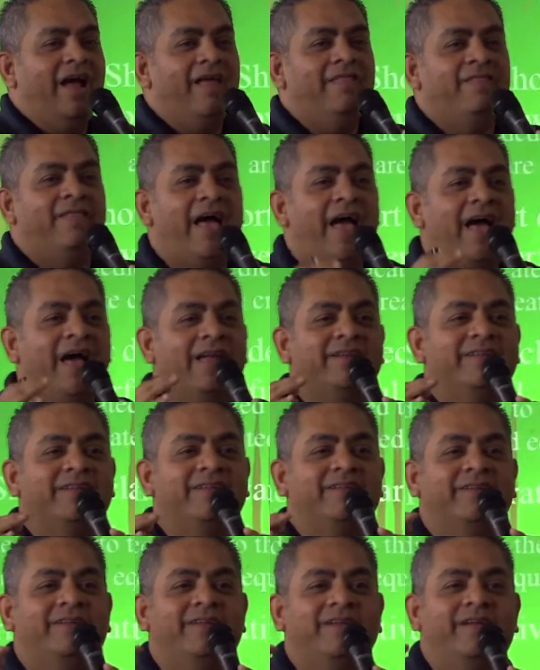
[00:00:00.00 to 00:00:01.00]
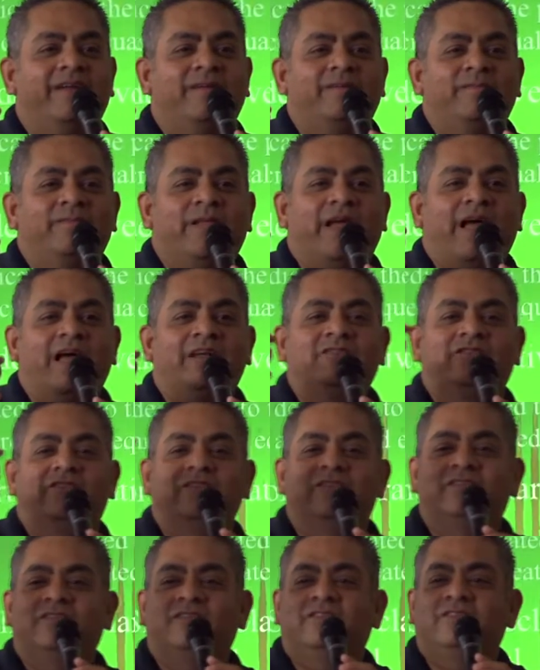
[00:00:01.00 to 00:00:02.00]
And that has
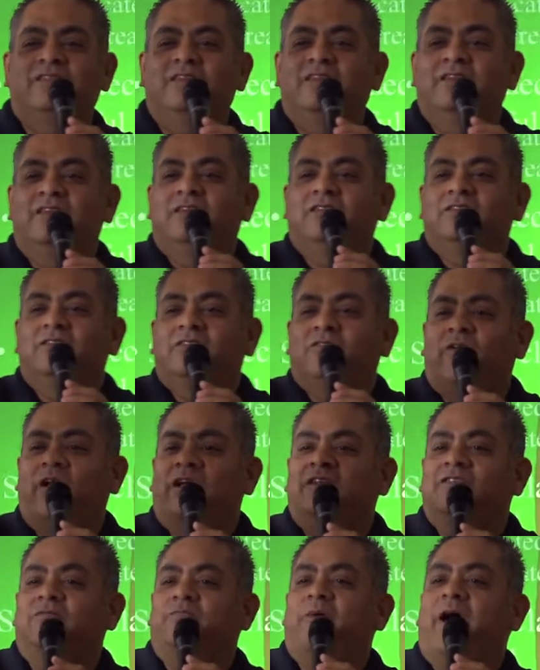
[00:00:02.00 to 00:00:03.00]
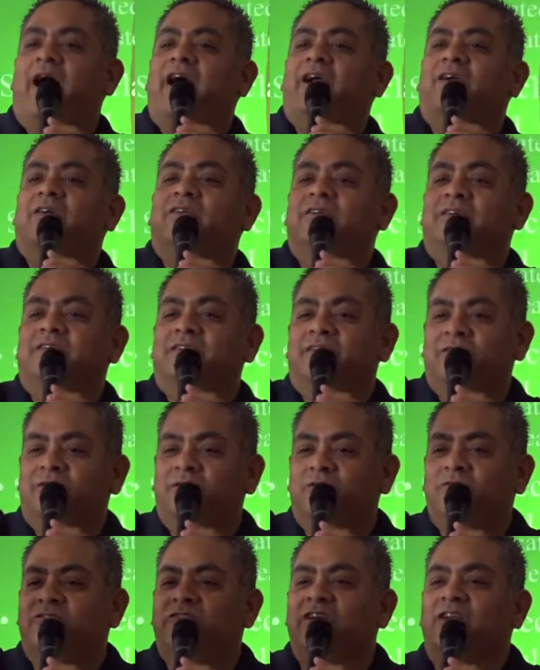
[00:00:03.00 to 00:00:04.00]
just transpired
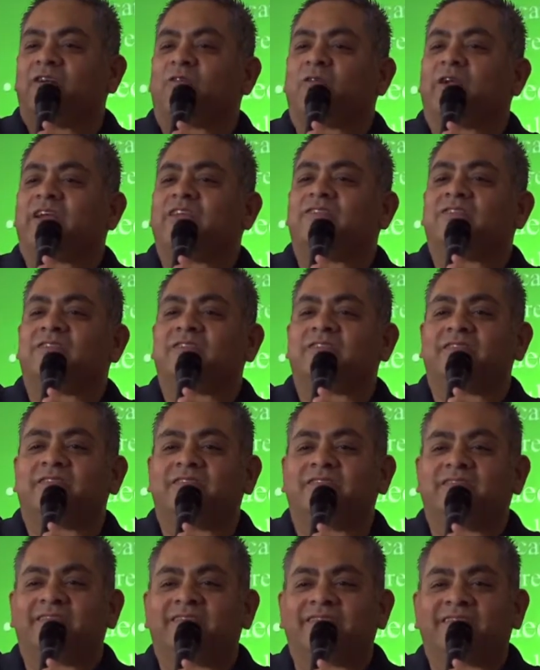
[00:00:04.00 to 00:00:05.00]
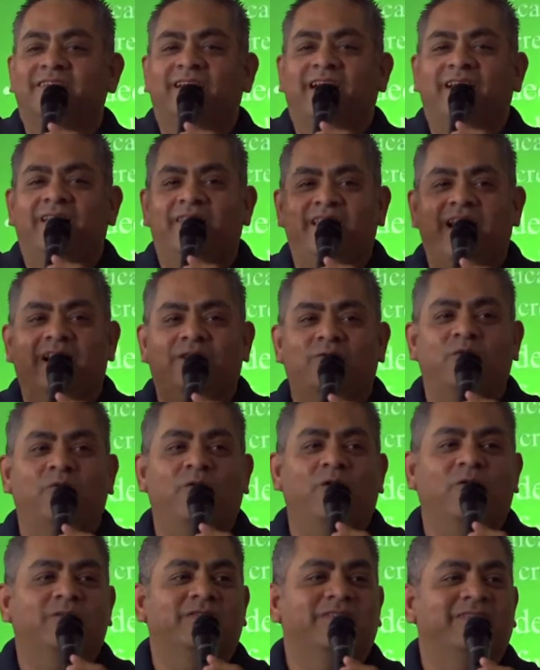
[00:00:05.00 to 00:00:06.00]
through generations. That
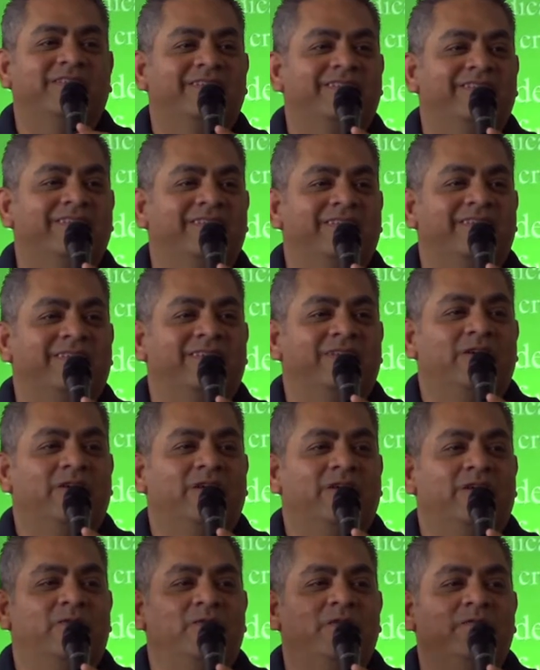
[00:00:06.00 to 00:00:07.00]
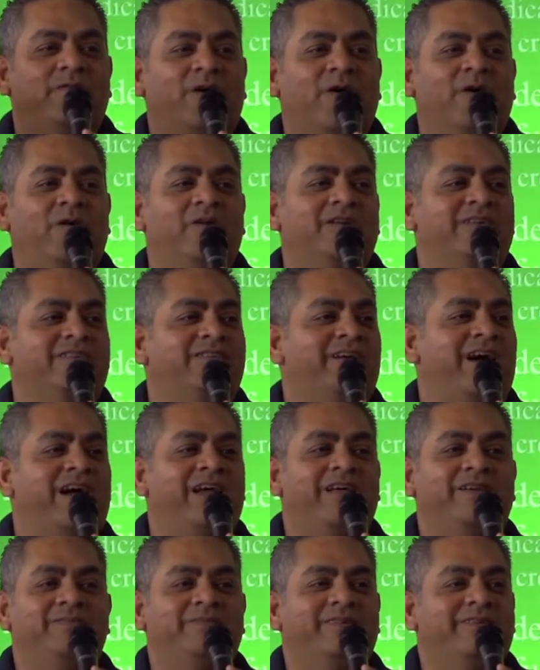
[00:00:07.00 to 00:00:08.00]
quote, we've heard it
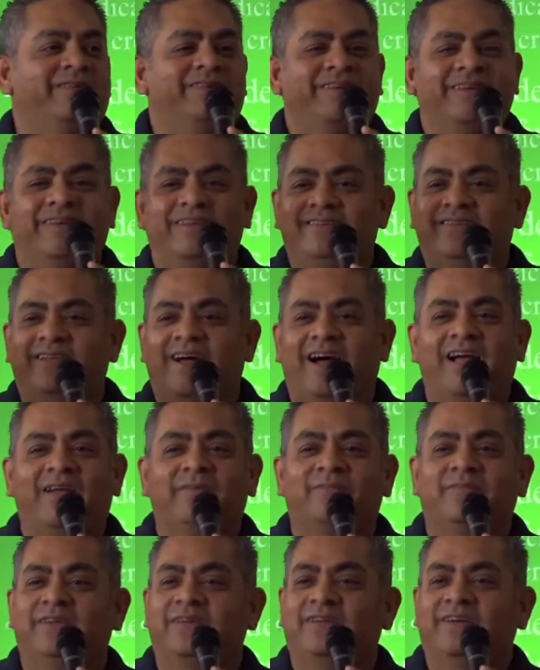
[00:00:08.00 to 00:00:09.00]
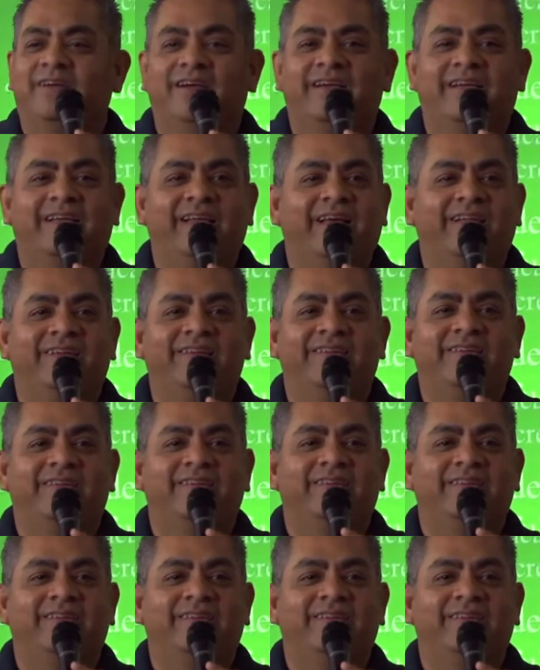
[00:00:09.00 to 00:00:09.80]
time and time again.